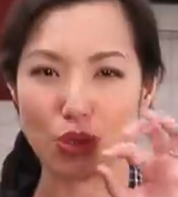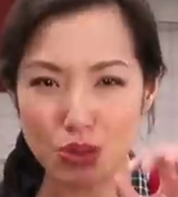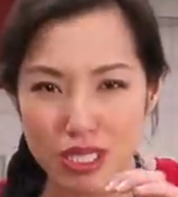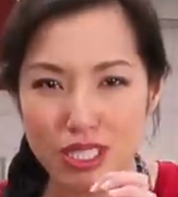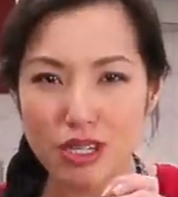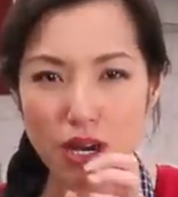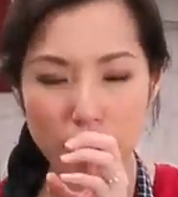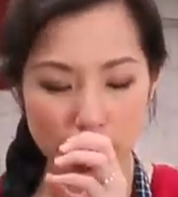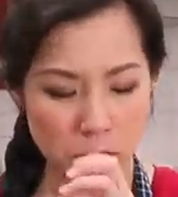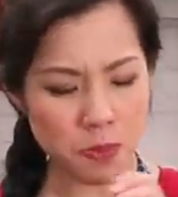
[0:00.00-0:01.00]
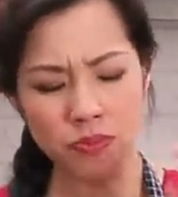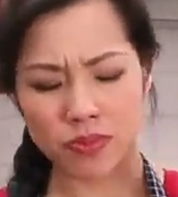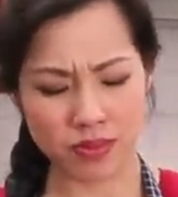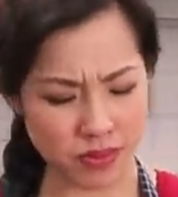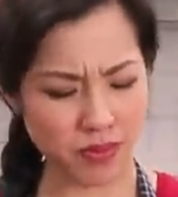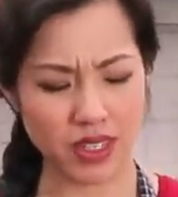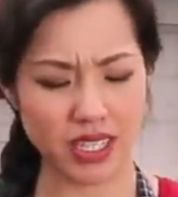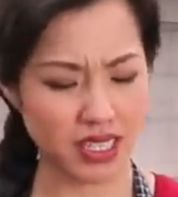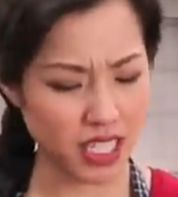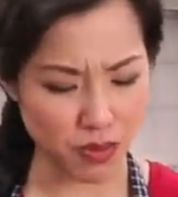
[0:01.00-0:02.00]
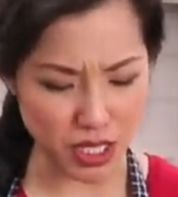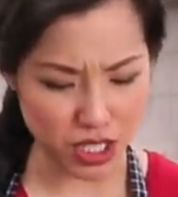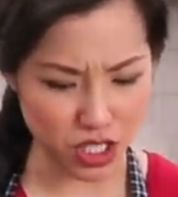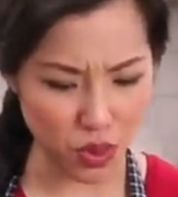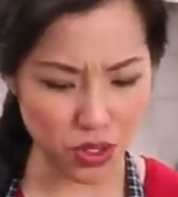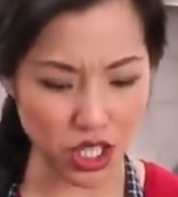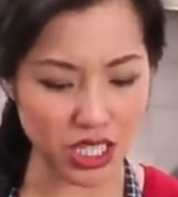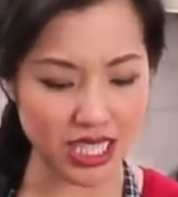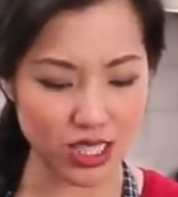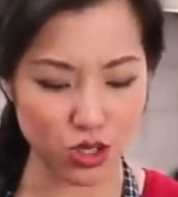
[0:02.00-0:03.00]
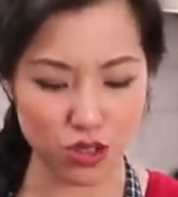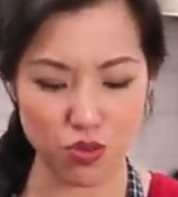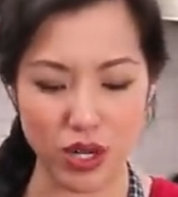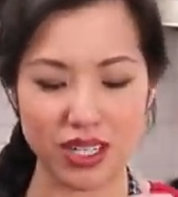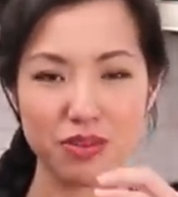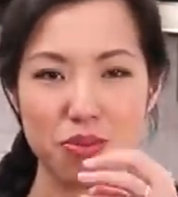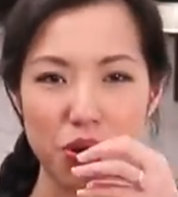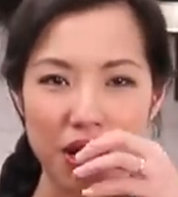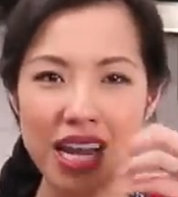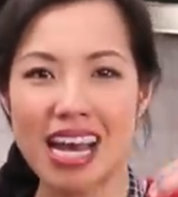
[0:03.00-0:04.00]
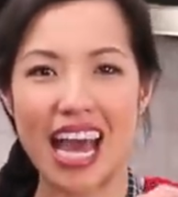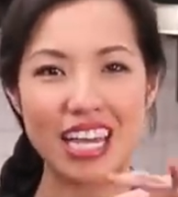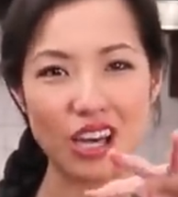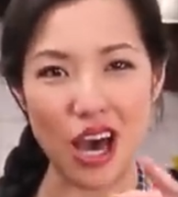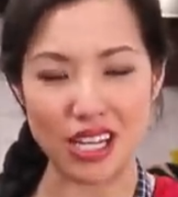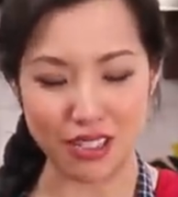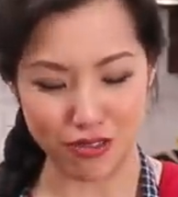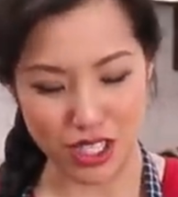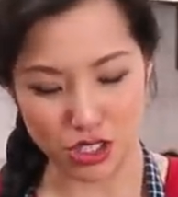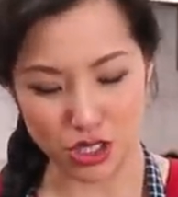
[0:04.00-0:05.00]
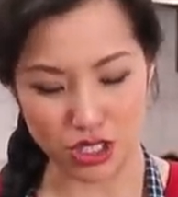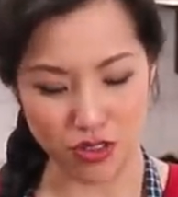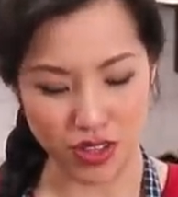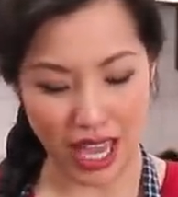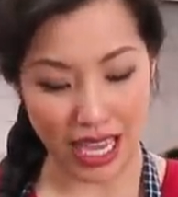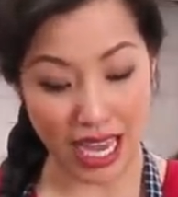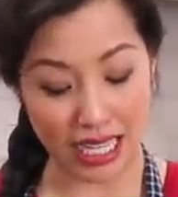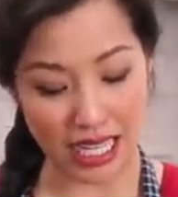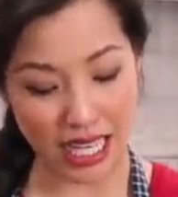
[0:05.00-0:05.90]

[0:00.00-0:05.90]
roasted garlic. Mm. Going to be so good, and sort of one of the more iconic features of Gaeng Hung